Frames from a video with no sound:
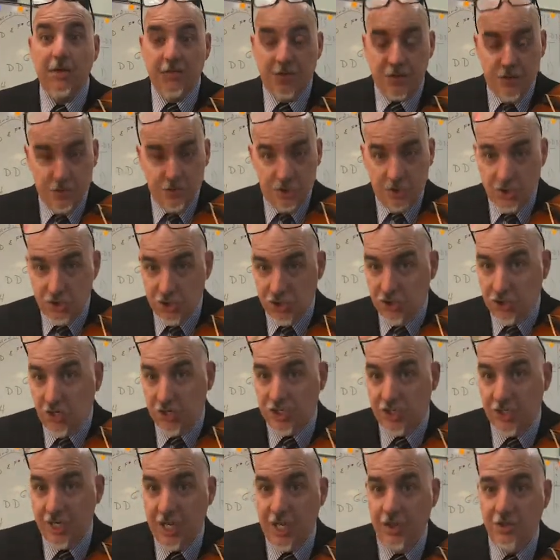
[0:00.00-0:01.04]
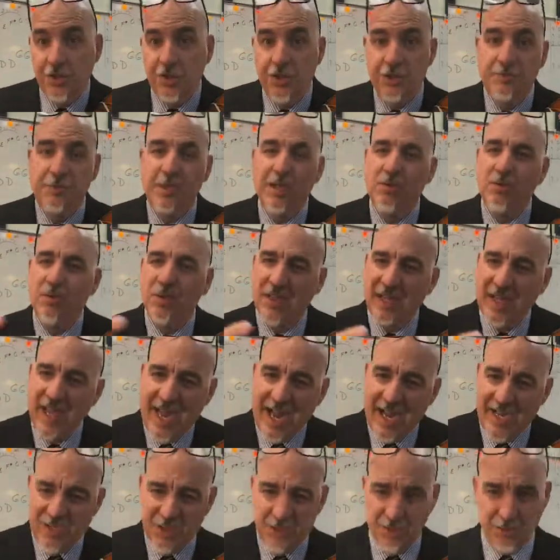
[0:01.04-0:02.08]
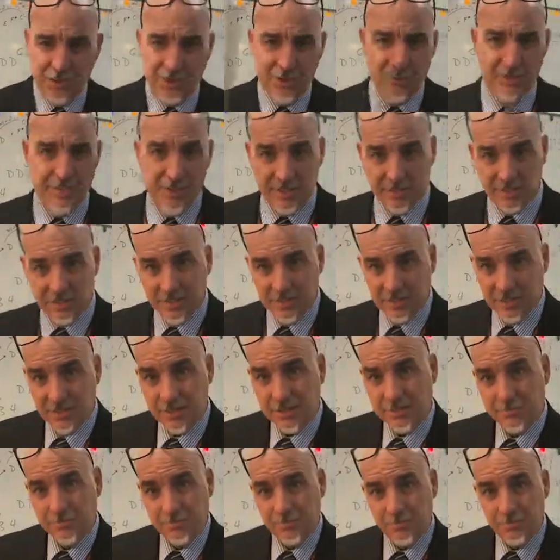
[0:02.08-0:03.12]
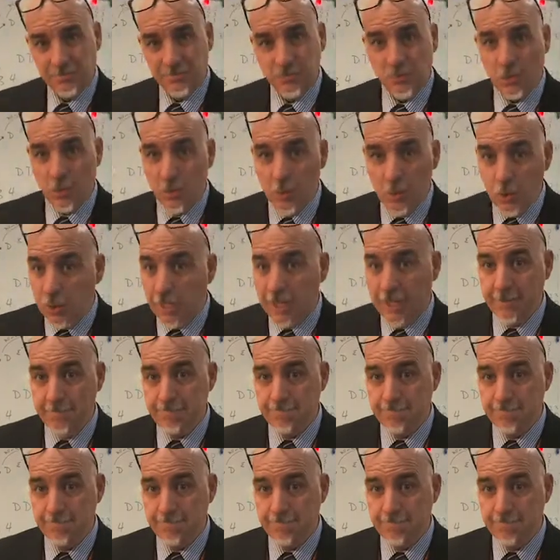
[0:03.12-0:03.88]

They're stretching out. They're being relaxed with their muscles. Okay.